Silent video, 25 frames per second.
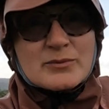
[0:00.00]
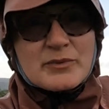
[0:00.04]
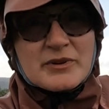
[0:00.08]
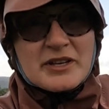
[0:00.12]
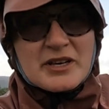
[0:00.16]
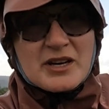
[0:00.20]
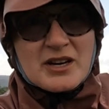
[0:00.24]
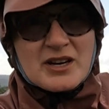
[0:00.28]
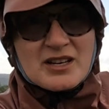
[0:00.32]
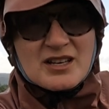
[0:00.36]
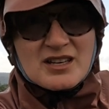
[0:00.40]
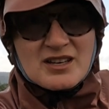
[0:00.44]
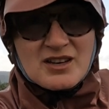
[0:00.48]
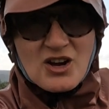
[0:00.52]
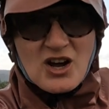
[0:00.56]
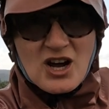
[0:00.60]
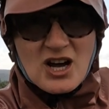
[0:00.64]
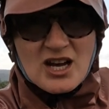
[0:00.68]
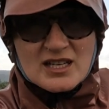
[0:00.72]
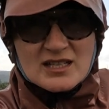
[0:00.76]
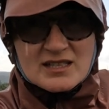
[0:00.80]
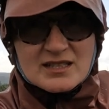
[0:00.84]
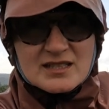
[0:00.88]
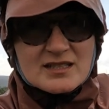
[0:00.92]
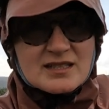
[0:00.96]
We are
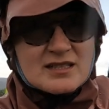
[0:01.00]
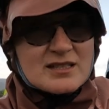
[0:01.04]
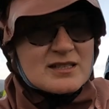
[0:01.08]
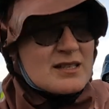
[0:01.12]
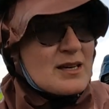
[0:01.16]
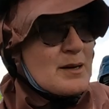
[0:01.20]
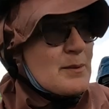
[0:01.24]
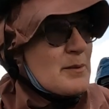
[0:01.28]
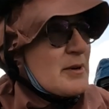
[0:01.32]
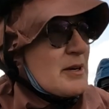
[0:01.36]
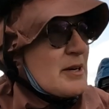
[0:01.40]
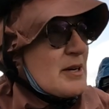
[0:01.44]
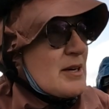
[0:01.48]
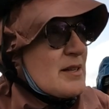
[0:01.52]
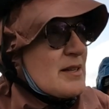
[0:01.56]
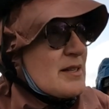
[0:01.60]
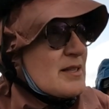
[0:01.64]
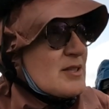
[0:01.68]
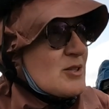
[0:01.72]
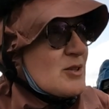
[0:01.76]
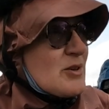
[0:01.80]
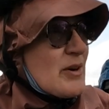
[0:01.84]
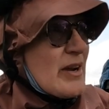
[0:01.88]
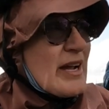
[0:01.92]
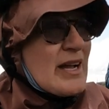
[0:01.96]
lost somewhere on
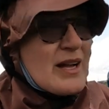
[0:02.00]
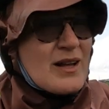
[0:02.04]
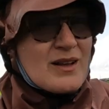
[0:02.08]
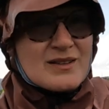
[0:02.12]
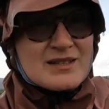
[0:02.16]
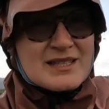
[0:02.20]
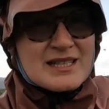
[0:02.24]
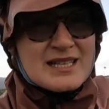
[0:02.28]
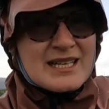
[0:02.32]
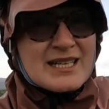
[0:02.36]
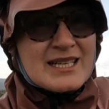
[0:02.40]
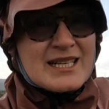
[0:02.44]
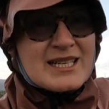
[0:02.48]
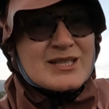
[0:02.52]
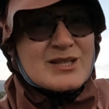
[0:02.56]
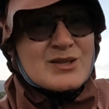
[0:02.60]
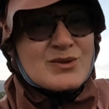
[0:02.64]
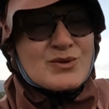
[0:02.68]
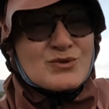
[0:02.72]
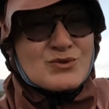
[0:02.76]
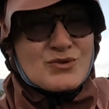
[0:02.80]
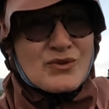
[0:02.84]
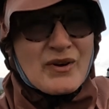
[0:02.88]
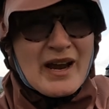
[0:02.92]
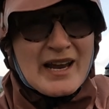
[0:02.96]
the trails. It is
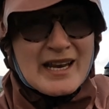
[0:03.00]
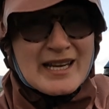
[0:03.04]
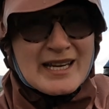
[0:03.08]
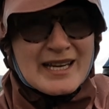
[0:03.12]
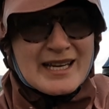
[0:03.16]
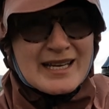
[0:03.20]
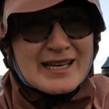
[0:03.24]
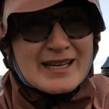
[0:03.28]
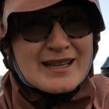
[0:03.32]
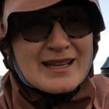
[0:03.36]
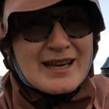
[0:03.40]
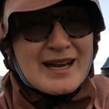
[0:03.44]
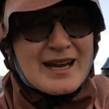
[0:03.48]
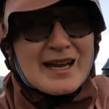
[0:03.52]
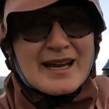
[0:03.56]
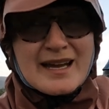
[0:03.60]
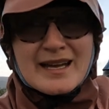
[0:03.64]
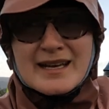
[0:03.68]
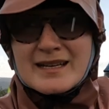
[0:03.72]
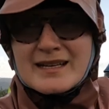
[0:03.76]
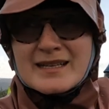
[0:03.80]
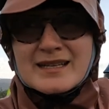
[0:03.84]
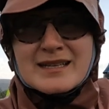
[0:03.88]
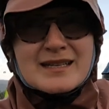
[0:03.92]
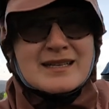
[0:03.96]
raining
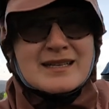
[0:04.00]
like,